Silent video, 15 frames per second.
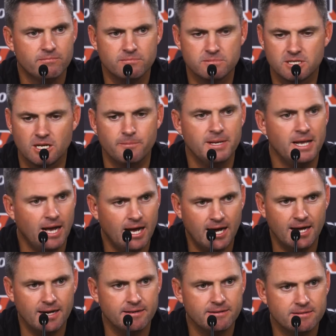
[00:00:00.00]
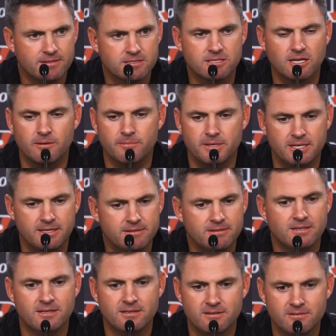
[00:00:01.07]
It's going to be hot. It's going to be
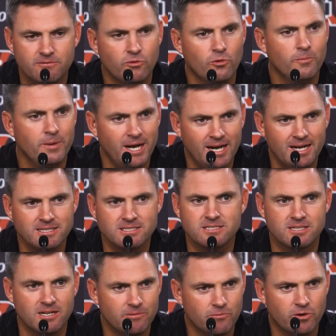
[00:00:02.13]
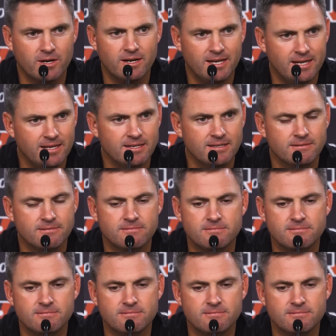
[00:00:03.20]
full pads. We're going to hit.